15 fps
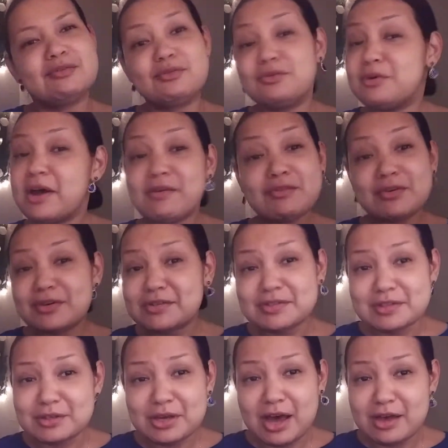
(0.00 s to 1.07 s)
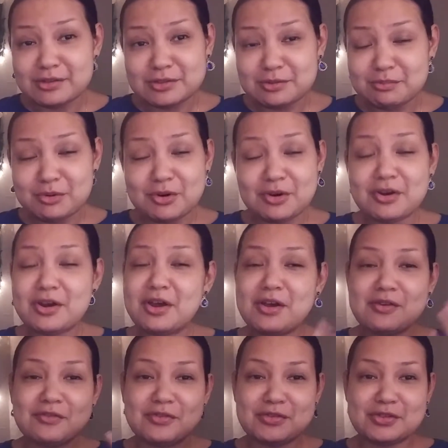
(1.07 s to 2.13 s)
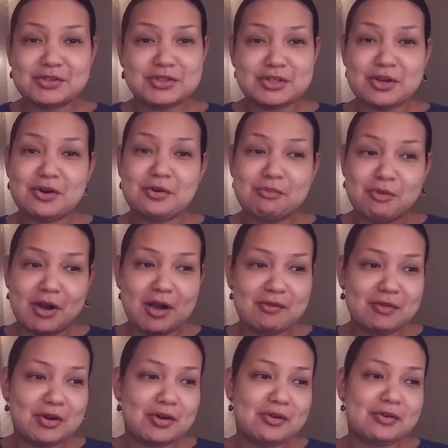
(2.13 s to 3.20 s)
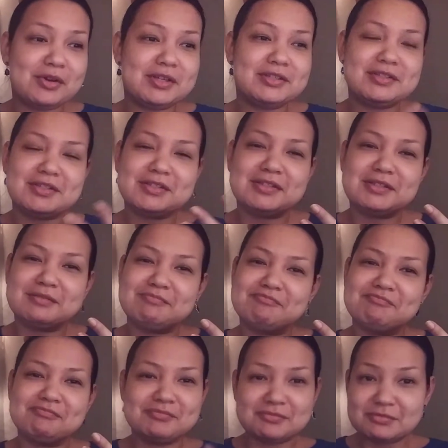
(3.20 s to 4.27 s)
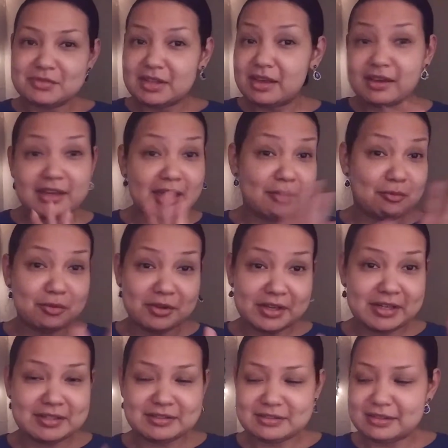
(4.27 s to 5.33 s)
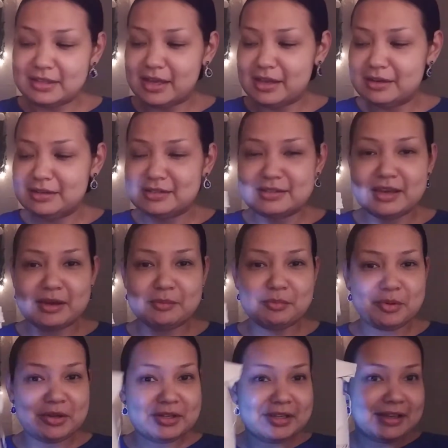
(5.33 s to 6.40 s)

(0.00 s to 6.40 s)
Whoever is the costumer for the show, bravo. It's just, again, we'll get into that in a sec, but